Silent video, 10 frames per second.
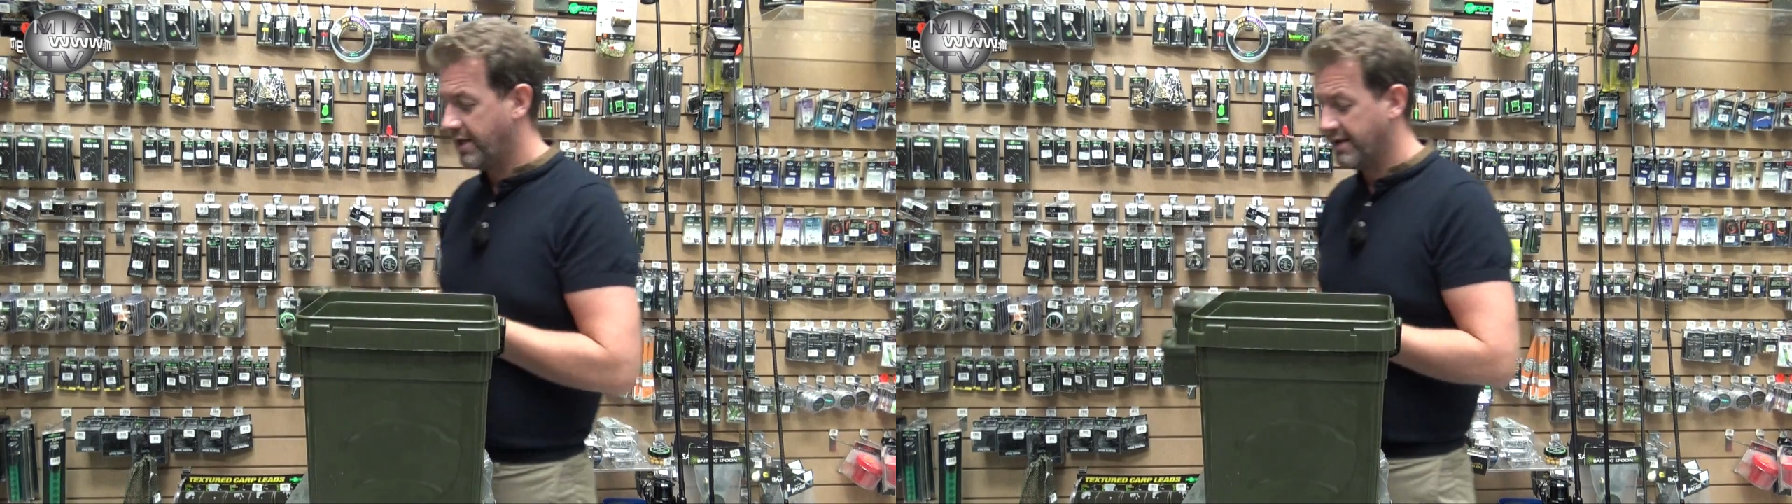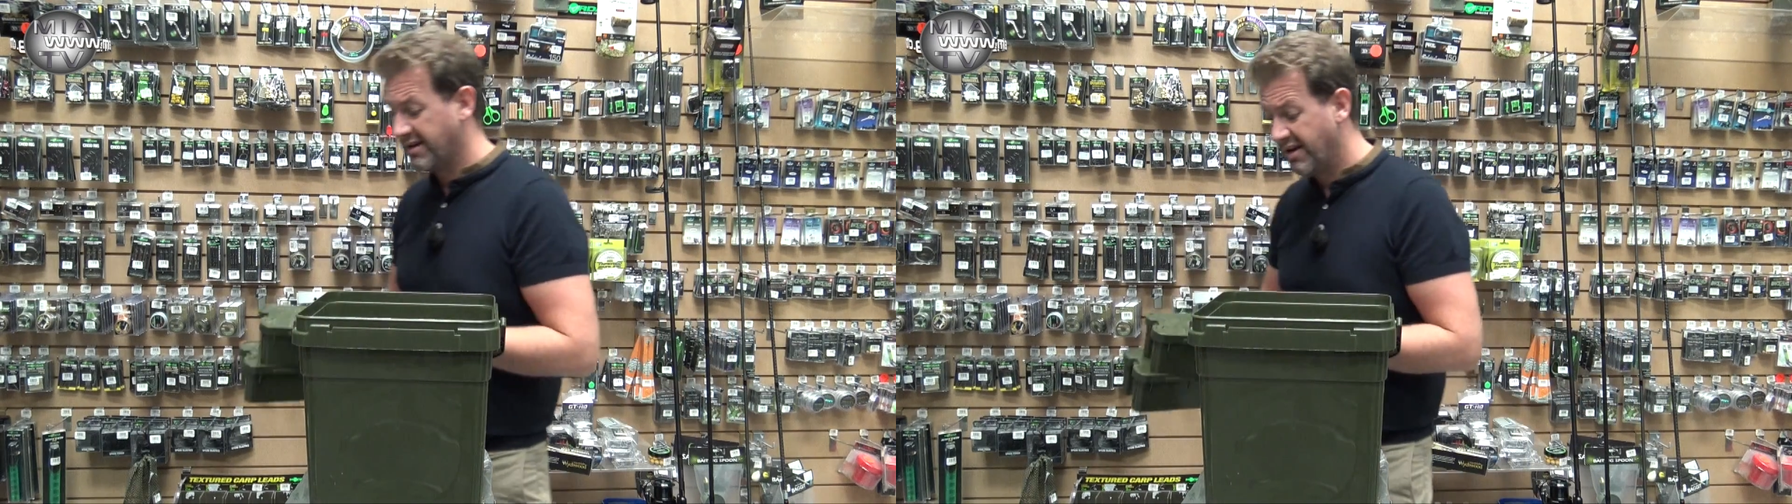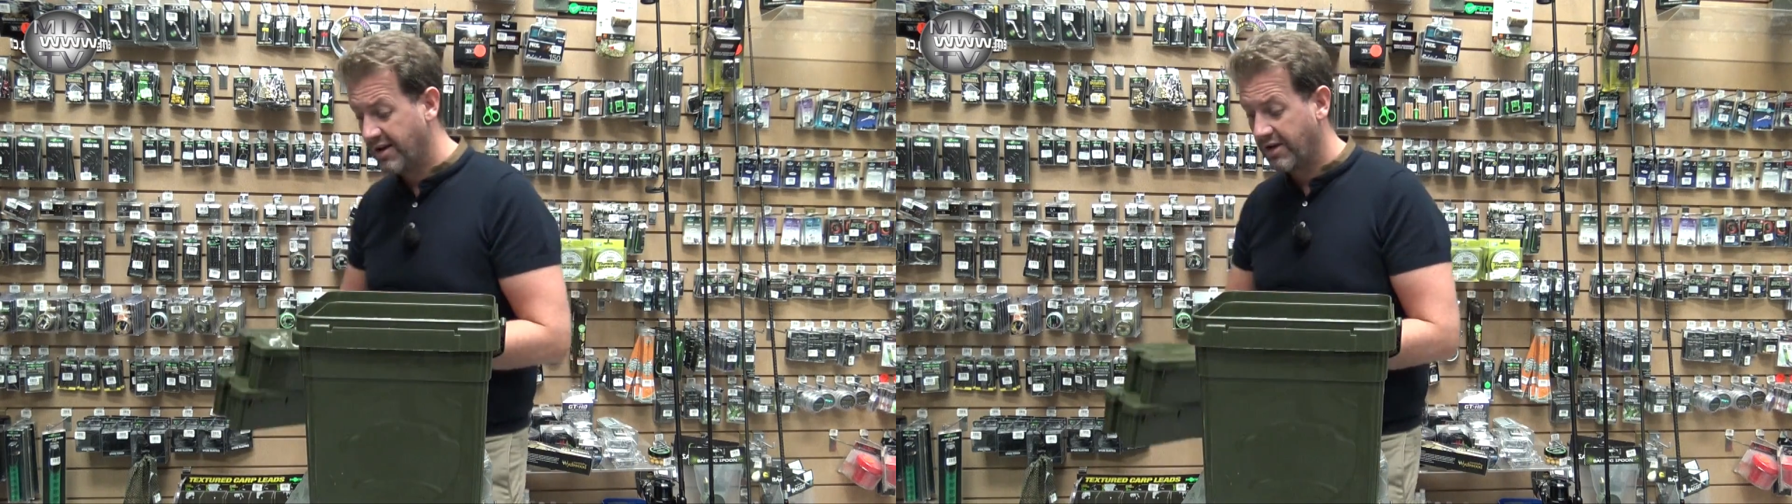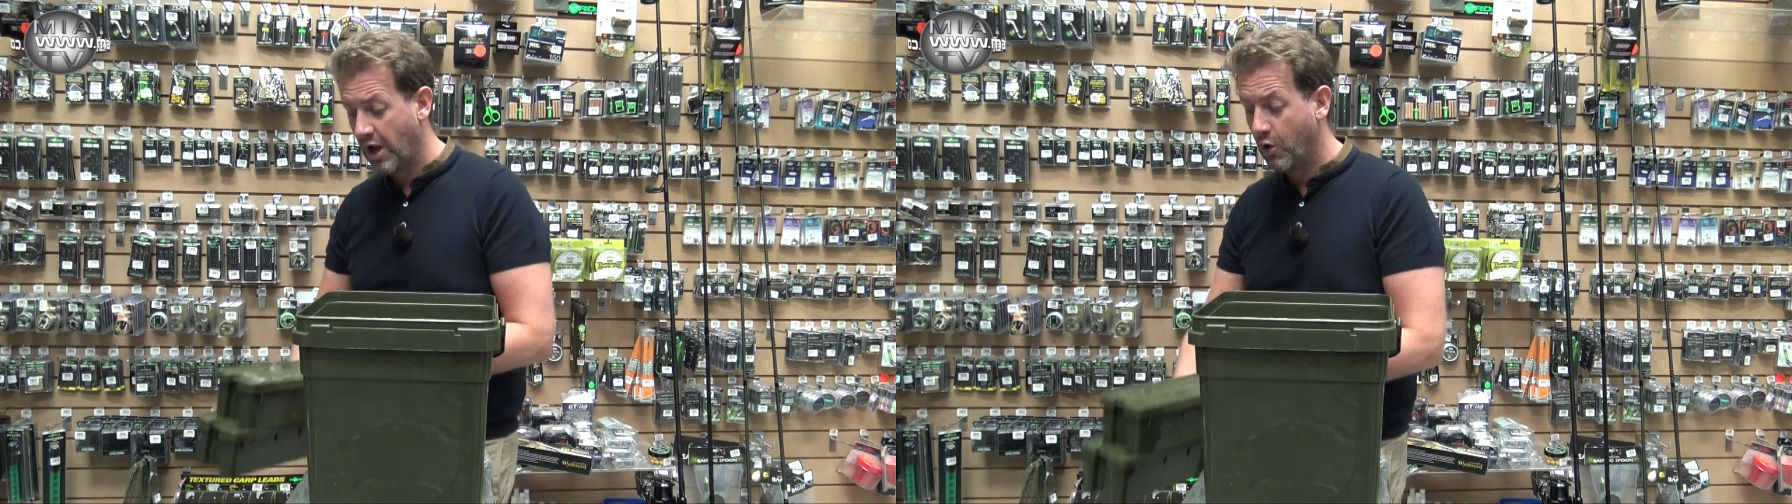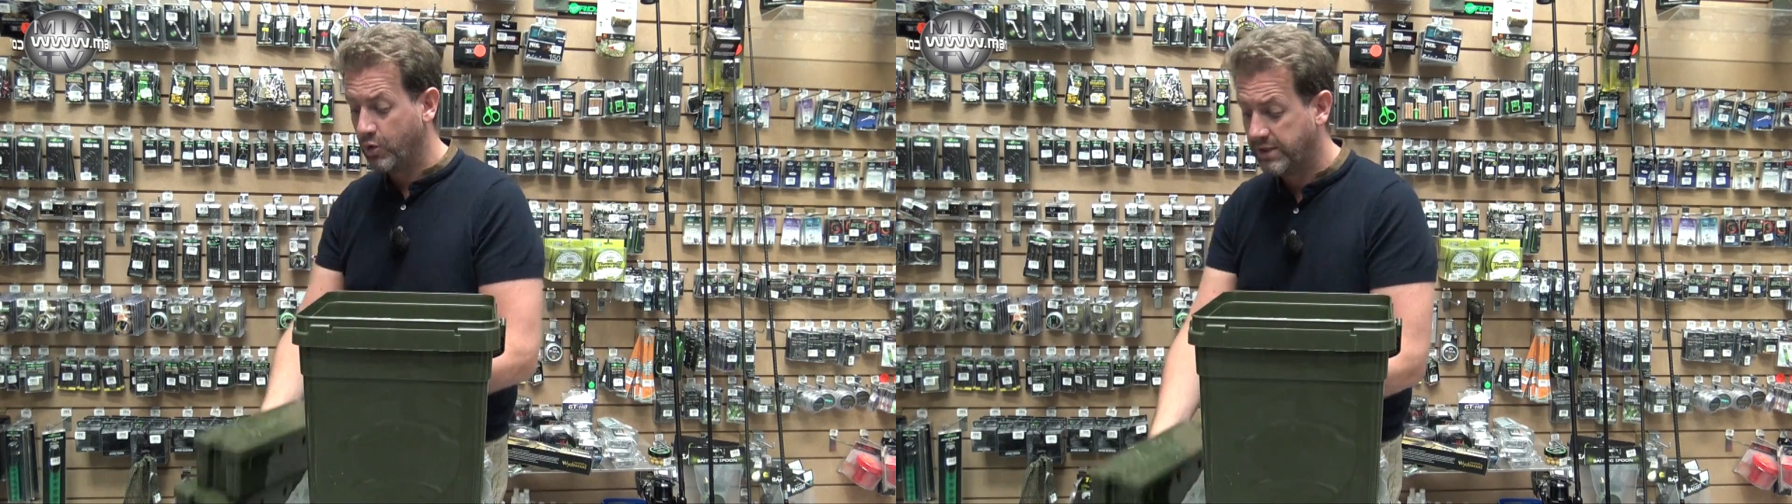that kind of
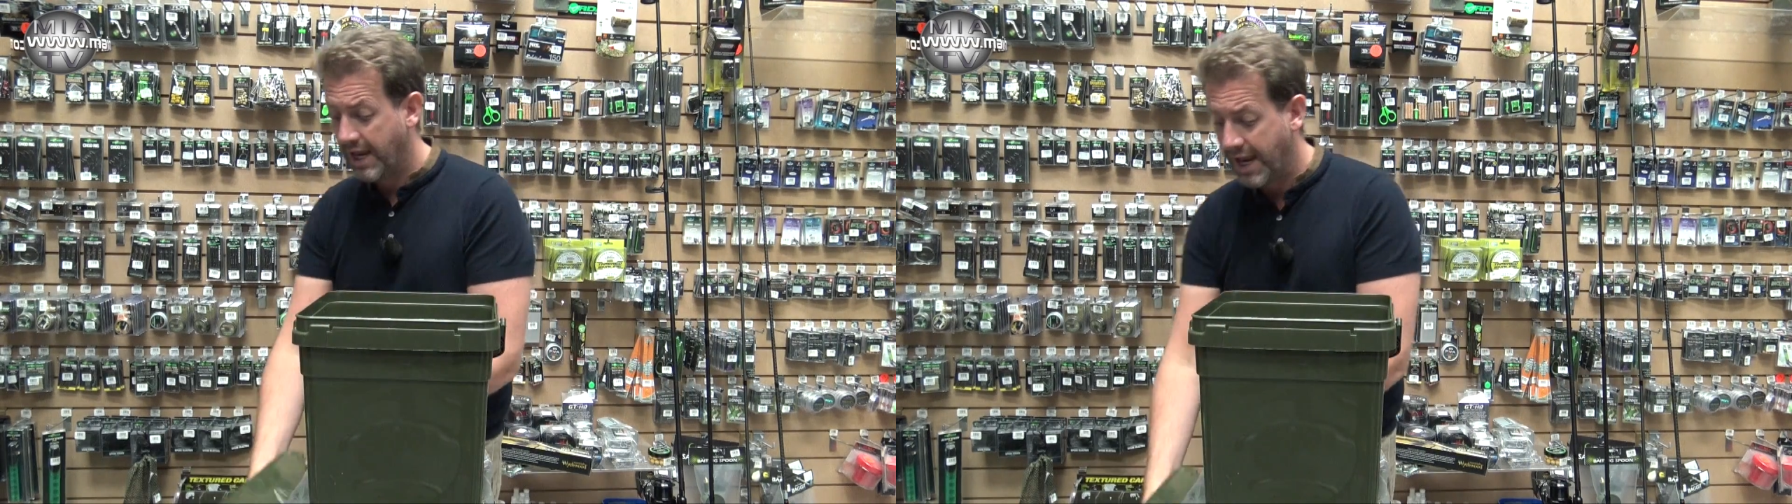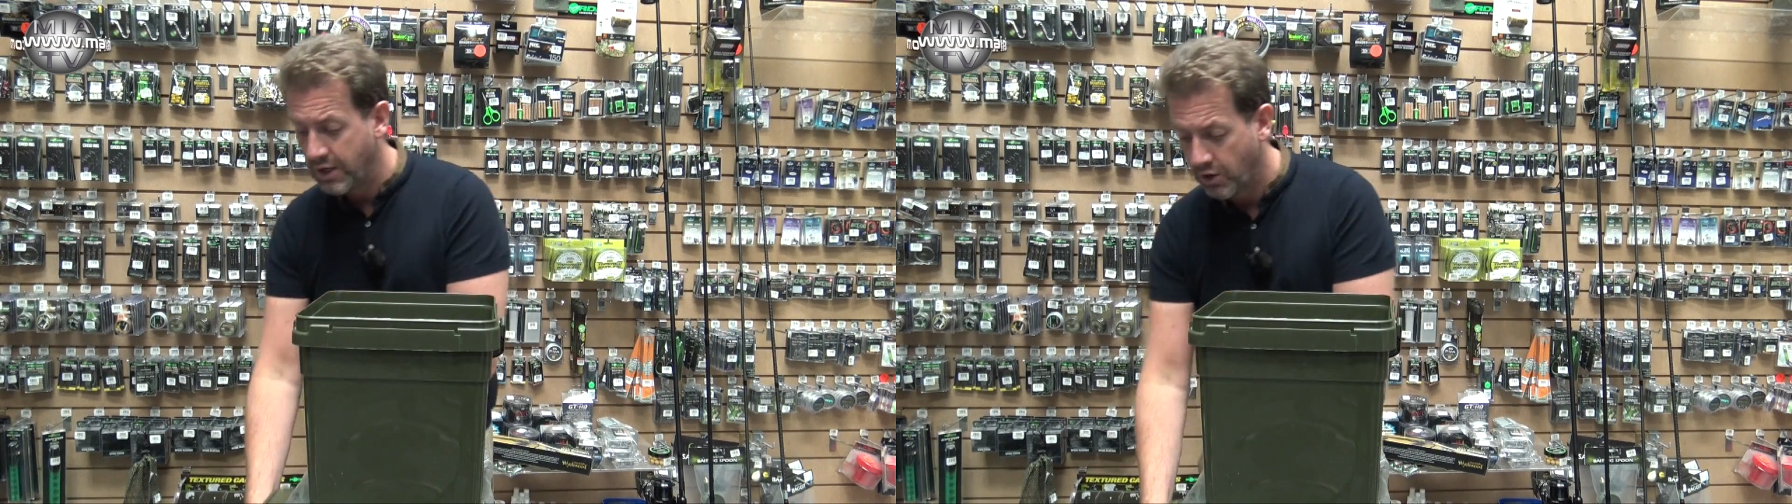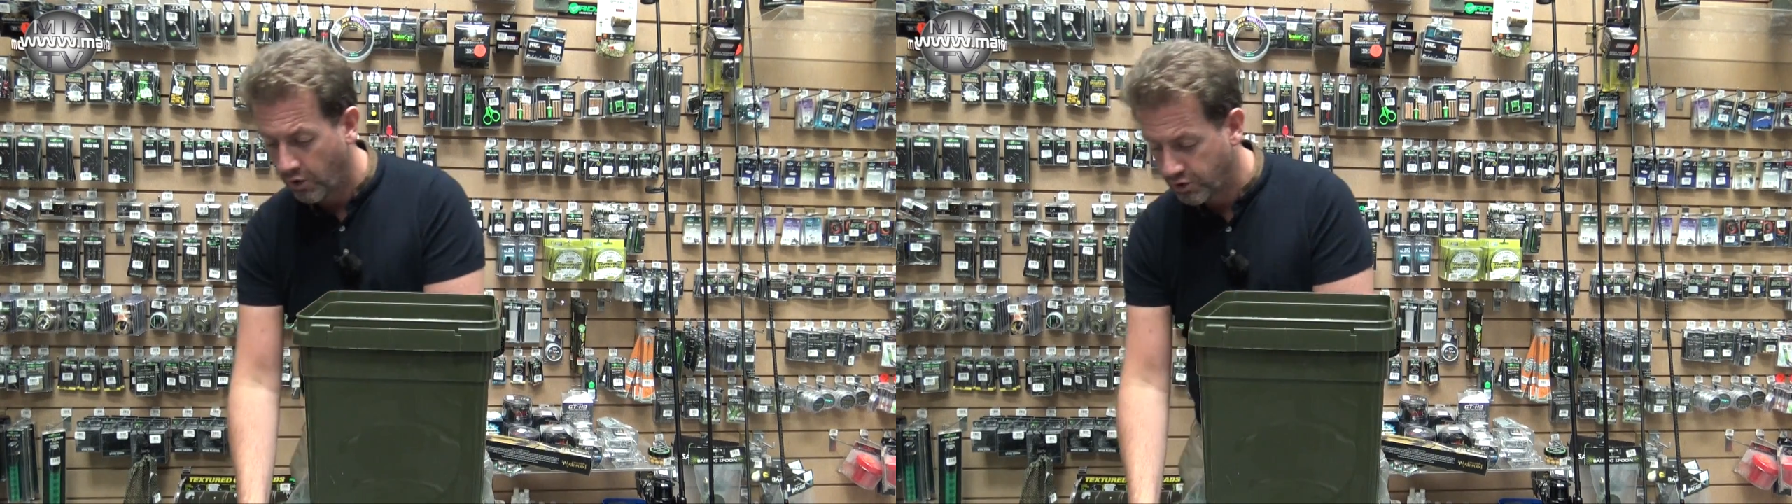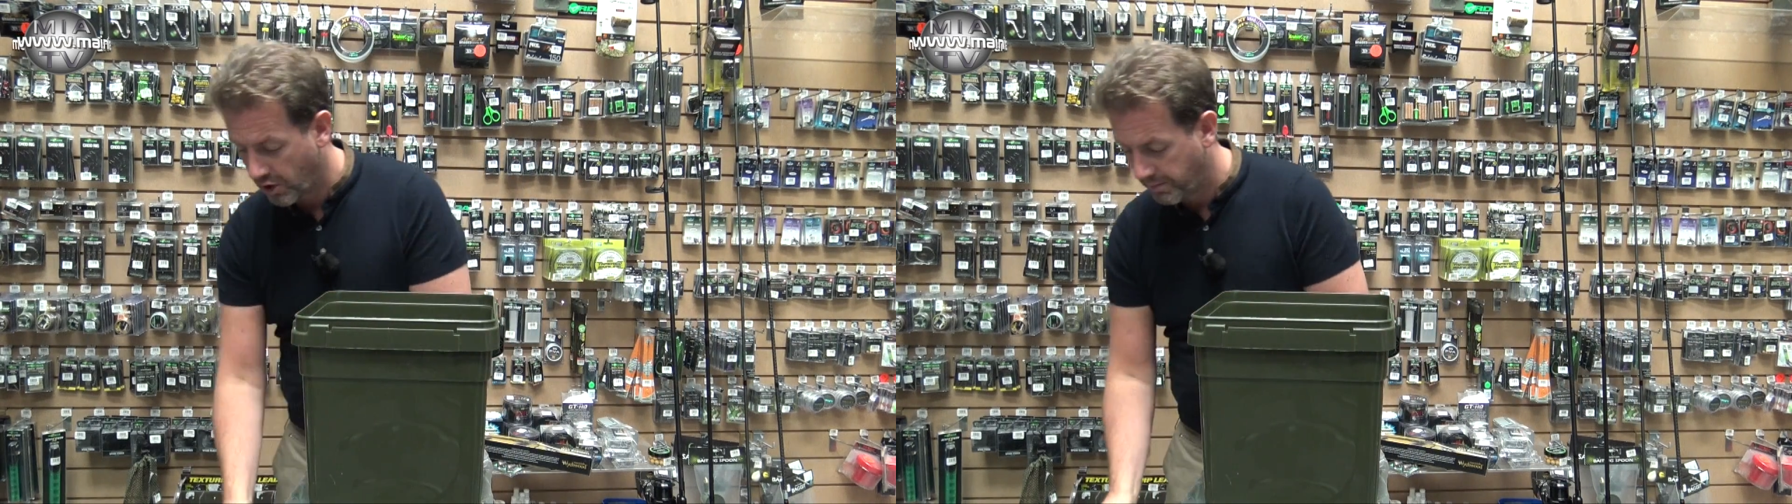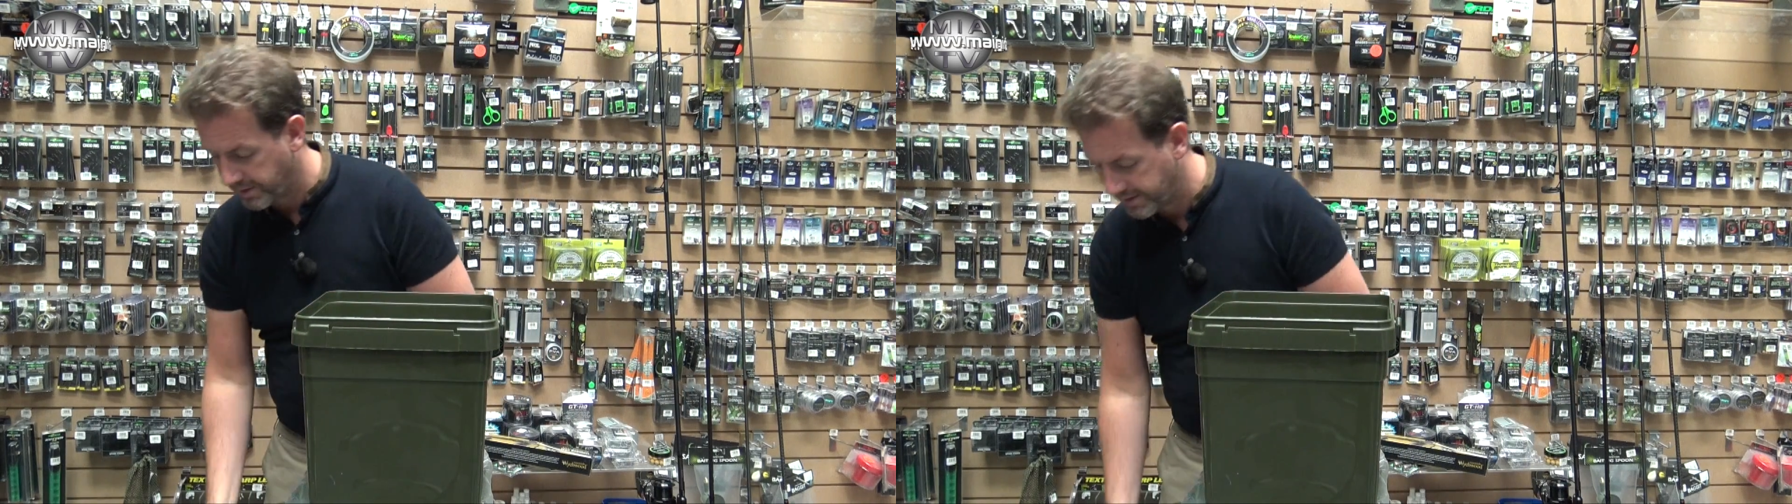goes in on top of